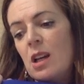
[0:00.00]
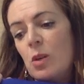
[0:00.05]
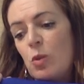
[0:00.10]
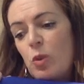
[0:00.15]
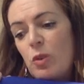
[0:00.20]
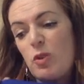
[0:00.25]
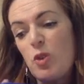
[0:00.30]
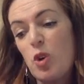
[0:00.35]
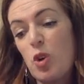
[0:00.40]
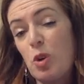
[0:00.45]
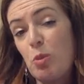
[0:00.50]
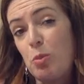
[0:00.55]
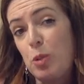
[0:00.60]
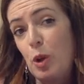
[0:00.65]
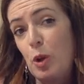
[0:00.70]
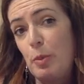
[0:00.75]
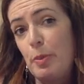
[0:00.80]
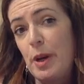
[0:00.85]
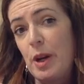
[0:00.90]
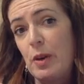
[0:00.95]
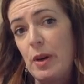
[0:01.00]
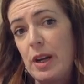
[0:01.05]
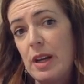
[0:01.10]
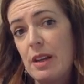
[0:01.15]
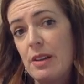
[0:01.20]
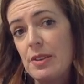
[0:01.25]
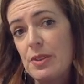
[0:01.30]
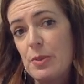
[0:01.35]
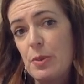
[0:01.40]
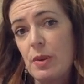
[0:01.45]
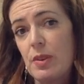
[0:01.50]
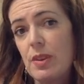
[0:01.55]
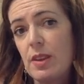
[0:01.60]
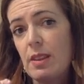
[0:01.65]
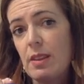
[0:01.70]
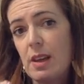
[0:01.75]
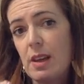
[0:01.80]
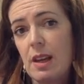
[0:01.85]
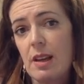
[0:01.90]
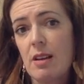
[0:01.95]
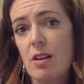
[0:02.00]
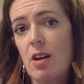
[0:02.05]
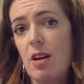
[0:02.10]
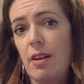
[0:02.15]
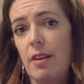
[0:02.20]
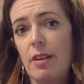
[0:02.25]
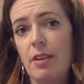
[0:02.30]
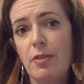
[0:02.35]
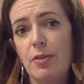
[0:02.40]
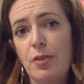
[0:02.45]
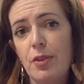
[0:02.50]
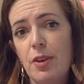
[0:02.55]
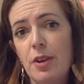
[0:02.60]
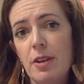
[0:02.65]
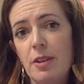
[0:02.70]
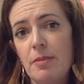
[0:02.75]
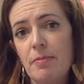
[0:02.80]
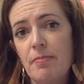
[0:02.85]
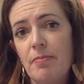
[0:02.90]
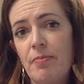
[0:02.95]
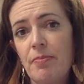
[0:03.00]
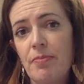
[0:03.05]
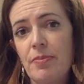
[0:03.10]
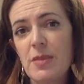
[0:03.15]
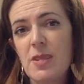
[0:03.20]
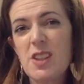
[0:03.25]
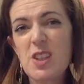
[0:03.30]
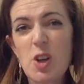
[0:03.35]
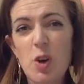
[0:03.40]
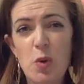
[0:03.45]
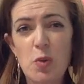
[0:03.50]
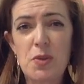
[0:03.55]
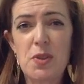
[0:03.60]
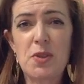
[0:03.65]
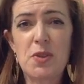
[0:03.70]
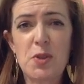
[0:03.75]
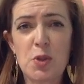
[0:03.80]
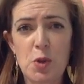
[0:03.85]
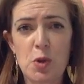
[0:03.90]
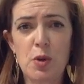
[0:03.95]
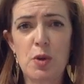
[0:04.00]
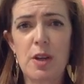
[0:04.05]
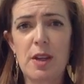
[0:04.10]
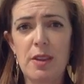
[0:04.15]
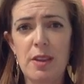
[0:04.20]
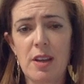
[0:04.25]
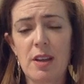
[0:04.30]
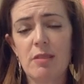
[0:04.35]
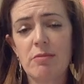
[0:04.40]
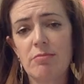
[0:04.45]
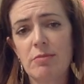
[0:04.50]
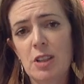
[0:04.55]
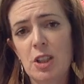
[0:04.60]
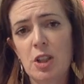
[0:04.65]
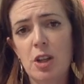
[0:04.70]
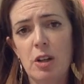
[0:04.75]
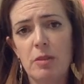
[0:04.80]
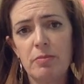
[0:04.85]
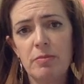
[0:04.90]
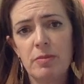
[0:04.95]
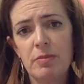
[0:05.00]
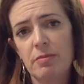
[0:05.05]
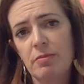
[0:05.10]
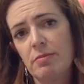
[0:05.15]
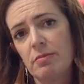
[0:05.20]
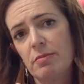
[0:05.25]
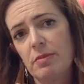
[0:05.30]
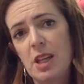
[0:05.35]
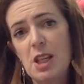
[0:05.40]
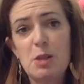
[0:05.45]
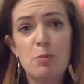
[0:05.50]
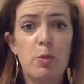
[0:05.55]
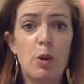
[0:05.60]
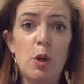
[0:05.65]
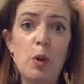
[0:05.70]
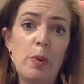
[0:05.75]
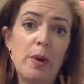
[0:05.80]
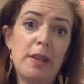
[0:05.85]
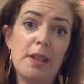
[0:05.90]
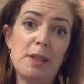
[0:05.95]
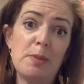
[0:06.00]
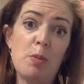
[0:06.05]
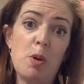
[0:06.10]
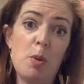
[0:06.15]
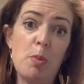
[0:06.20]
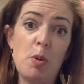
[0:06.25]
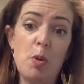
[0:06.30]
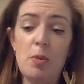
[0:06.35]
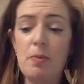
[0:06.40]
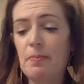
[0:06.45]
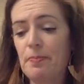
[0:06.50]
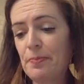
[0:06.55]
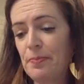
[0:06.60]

We've called it Blueberry because we think that kind of tells the story that, you know, it's blue and it's purple.